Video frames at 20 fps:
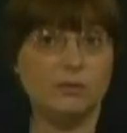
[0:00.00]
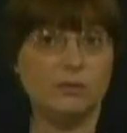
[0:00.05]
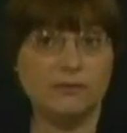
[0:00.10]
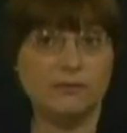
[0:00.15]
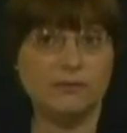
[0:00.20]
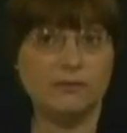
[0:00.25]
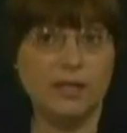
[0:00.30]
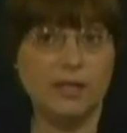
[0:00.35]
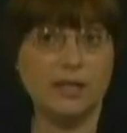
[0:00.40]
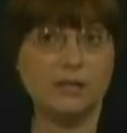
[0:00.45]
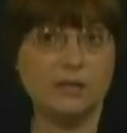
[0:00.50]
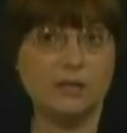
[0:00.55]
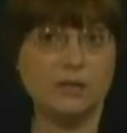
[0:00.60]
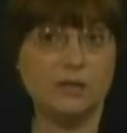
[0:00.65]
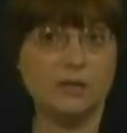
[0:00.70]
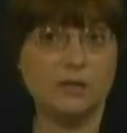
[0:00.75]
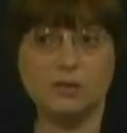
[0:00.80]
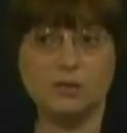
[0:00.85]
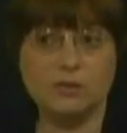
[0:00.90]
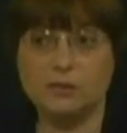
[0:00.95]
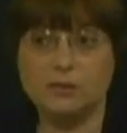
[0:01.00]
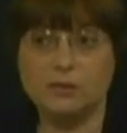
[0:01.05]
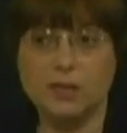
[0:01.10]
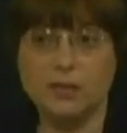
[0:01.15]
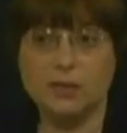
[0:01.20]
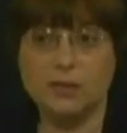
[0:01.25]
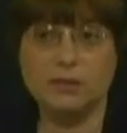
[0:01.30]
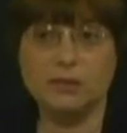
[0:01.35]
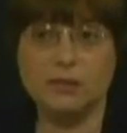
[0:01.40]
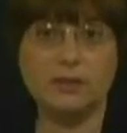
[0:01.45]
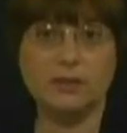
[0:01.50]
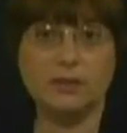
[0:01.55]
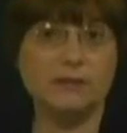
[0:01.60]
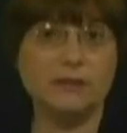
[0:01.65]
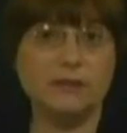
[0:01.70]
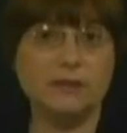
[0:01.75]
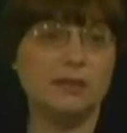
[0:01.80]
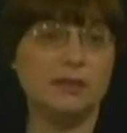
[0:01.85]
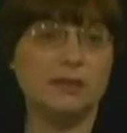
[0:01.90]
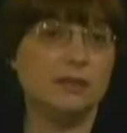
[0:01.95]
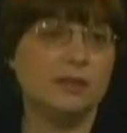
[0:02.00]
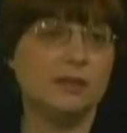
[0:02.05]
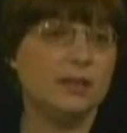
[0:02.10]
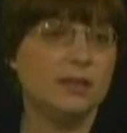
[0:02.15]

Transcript: the faith that you might believe in